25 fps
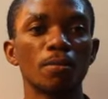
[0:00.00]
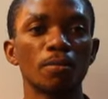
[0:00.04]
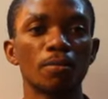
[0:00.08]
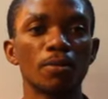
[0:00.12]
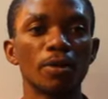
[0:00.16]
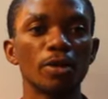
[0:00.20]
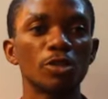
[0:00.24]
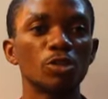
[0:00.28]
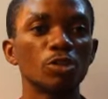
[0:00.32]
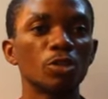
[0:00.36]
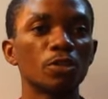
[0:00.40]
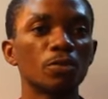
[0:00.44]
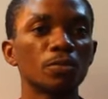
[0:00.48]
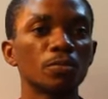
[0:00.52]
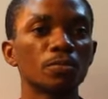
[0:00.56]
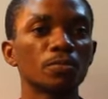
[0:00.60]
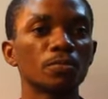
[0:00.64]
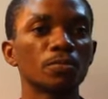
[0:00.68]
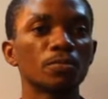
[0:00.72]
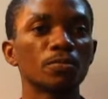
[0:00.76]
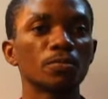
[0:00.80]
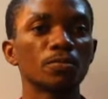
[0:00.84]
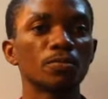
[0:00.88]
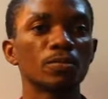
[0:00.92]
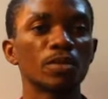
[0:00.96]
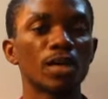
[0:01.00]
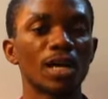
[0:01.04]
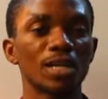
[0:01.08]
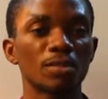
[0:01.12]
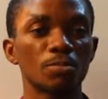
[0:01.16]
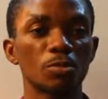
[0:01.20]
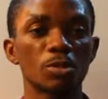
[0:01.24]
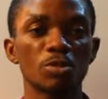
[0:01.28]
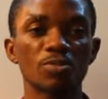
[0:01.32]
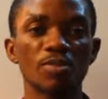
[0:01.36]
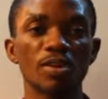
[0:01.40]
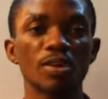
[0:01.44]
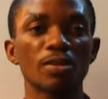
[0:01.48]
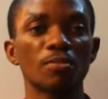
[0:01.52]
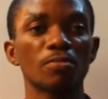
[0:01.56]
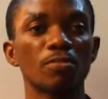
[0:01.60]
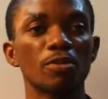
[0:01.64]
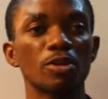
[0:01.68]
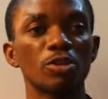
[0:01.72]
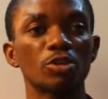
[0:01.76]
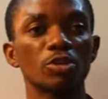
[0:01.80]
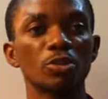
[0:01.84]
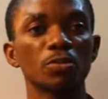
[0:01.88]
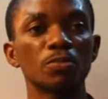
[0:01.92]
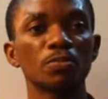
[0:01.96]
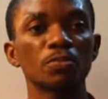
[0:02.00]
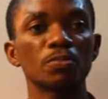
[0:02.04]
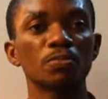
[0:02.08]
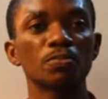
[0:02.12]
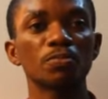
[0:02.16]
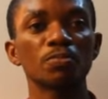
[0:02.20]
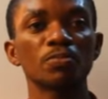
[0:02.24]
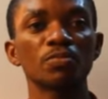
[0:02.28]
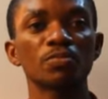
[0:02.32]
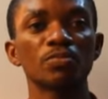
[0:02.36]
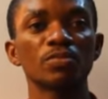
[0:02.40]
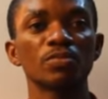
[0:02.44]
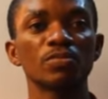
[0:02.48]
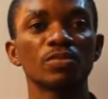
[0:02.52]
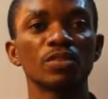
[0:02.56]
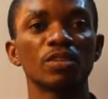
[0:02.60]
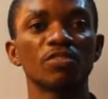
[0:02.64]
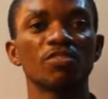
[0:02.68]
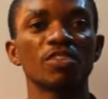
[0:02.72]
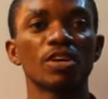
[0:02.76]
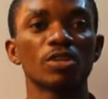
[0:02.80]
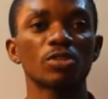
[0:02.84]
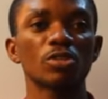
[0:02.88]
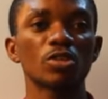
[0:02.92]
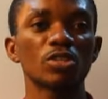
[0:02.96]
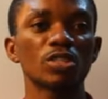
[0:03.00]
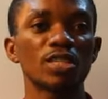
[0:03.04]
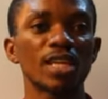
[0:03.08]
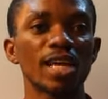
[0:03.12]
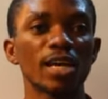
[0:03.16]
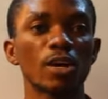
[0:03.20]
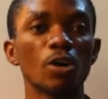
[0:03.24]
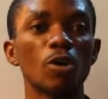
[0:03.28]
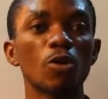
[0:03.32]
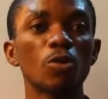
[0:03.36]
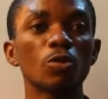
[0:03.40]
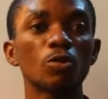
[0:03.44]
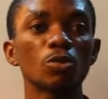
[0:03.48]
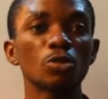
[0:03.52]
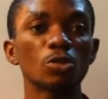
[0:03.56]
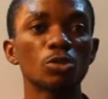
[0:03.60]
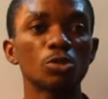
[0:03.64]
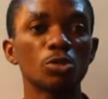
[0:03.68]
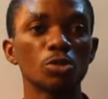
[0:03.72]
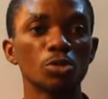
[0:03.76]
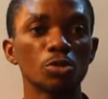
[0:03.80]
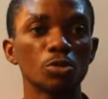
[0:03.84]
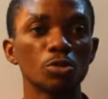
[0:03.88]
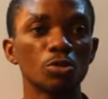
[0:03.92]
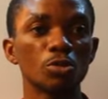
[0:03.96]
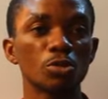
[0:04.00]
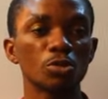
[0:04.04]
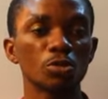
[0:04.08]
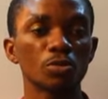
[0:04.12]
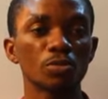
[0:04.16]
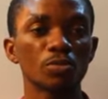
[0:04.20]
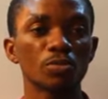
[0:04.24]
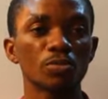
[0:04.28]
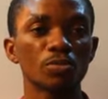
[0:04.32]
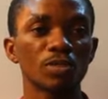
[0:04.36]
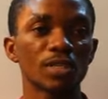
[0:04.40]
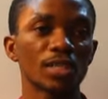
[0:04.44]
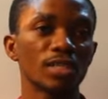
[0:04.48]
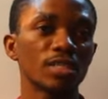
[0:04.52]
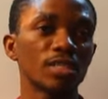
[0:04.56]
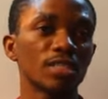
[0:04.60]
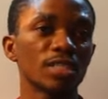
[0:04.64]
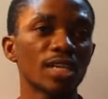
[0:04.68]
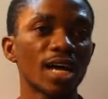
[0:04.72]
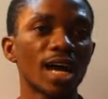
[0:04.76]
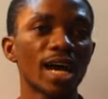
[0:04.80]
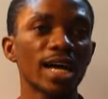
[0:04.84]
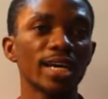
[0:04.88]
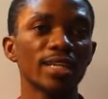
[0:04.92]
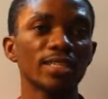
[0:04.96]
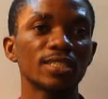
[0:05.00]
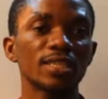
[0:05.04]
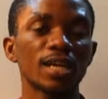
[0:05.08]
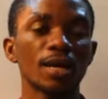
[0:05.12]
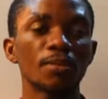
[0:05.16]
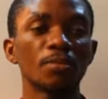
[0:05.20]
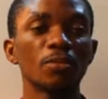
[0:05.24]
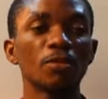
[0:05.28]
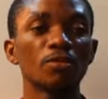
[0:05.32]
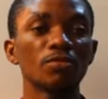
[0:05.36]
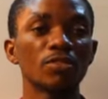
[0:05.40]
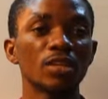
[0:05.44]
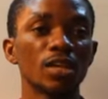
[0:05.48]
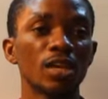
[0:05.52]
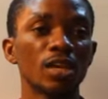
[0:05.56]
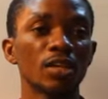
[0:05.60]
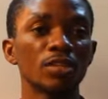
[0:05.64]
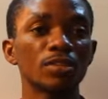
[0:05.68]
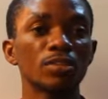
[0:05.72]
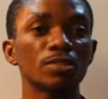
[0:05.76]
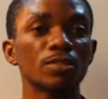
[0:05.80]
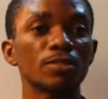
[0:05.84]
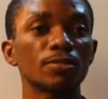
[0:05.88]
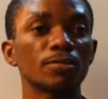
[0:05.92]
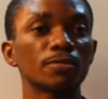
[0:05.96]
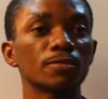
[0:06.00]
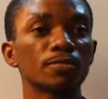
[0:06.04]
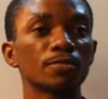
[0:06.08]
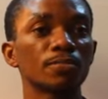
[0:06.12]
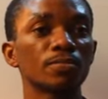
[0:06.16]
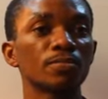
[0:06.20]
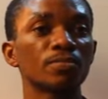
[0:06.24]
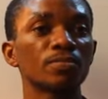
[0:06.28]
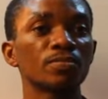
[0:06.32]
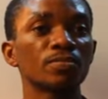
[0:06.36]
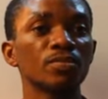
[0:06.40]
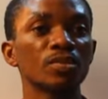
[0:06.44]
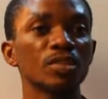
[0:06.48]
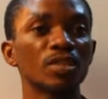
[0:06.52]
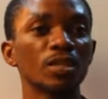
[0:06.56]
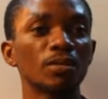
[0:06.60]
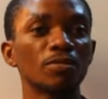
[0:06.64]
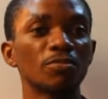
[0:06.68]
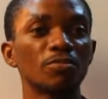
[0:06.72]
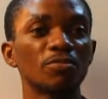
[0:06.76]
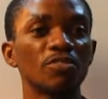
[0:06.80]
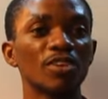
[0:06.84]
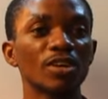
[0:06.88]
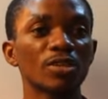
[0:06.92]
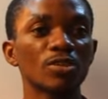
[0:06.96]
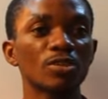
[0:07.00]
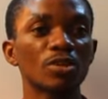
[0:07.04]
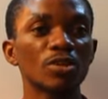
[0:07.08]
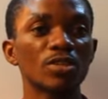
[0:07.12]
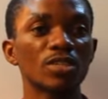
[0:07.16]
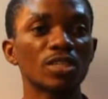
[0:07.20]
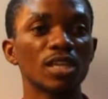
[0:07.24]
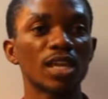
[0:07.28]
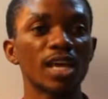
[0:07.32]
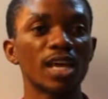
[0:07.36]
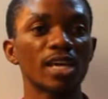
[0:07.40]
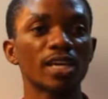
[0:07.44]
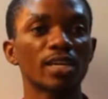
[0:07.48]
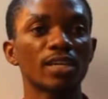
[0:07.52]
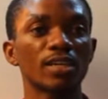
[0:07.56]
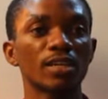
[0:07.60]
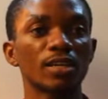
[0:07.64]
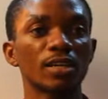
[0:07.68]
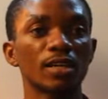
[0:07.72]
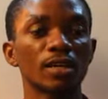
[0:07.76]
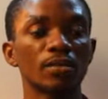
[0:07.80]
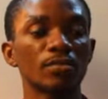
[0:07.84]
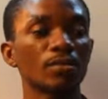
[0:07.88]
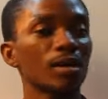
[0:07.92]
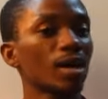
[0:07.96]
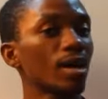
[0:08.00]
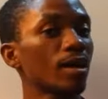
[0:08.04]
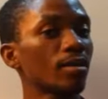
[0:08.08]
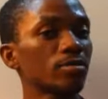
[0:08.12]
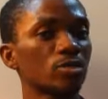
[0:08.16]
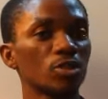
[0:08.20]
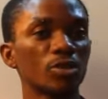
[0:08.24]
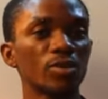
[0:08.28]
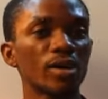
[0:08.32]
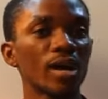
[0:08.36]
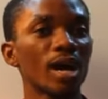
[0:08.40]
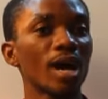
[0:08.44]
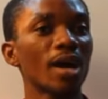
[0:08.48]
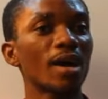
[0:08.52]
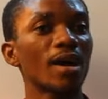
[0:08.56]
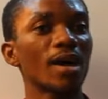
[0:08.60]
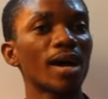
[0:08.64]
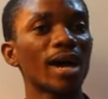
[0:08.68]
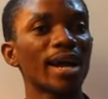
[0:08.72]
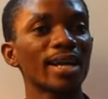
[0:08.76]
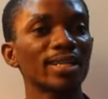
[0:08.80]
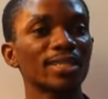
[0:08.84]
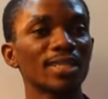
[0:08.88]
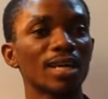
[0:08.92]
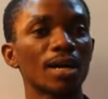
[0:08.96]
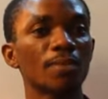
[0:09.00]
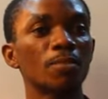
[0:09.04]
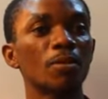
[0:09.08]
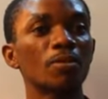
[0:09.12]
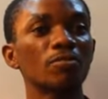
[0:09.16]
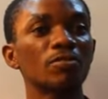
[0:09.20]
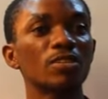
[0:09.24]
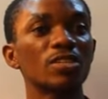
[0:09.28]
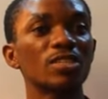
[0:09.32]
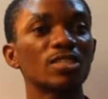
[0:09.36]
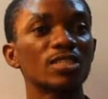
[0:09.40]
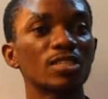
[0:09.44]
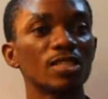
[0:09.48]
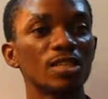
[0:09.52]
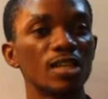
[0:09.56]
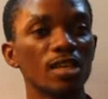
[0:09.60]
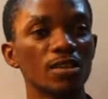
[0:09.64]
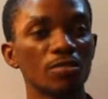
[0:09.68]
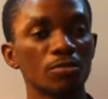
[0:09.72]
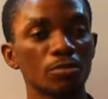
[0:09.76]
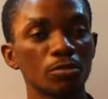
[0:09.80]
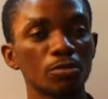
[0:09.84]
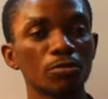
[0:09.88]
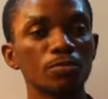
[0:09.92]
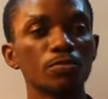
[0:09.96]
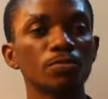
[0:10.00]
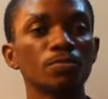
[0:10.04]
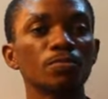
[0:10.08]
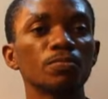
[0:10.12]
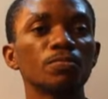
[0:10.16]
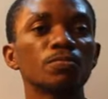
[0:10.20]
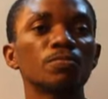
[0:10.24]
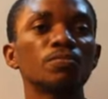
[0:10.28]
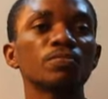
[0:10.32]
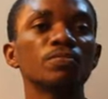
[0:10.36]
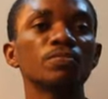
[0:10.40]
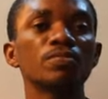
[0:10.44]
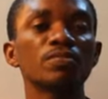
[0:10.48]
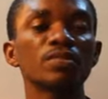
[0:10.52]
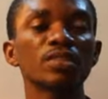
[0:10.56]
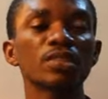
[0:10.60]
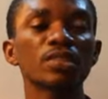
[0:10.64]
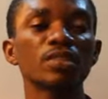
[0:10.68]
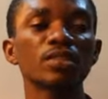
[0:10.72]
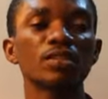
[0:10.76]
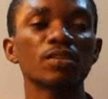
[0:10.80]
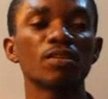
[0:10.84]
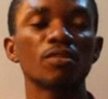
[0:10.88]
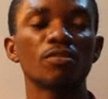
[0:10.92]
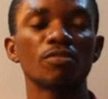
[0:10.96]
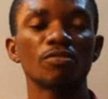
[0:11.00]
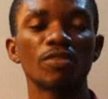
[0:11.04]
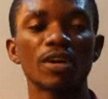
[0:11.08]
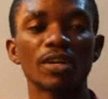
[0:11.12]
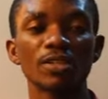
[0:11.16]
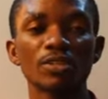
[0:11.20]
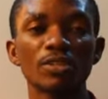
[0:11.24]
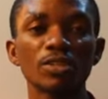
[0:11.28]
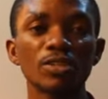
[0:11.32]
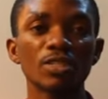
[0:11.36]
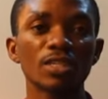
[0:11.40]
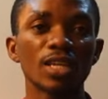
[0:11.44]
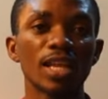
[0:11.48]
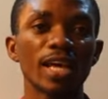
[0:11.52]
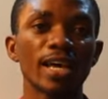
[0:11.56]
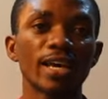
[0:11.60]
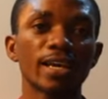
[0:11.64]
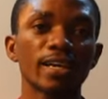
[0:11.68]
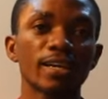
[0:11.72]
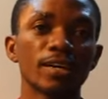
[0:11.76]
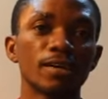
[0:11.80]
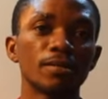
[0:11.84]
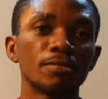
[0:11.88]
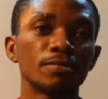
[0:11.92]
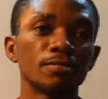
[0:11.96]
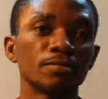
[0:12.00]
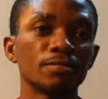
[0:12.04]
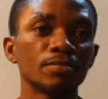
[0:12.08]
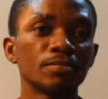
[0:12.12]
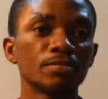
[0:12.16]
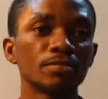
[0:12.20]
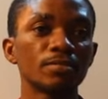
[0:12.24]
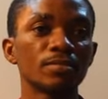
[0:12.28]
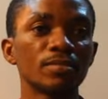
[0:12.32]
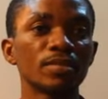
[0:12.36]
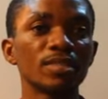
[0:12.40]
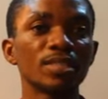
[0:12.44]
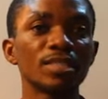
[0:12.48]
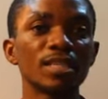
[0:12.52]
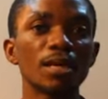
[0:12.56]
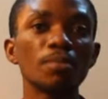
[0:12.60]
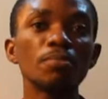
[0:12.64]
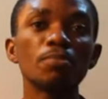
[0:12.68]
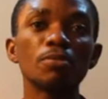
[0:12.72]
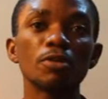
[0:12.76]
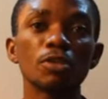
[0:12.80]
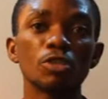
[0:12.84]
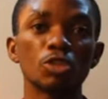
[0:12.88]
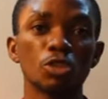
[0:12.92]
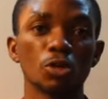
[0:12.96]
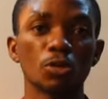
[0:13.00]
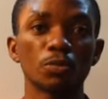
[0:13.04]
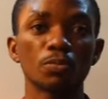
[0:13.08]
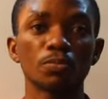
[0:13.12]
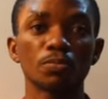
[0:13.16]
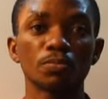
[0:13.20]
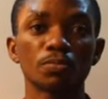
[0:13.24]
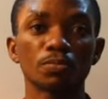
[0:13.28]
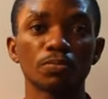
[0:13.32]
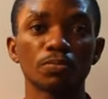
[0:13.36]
pressure, atmospheric pressure, factors like altitude, that is height above the earth, factors like height above the sea level, factors like temperature.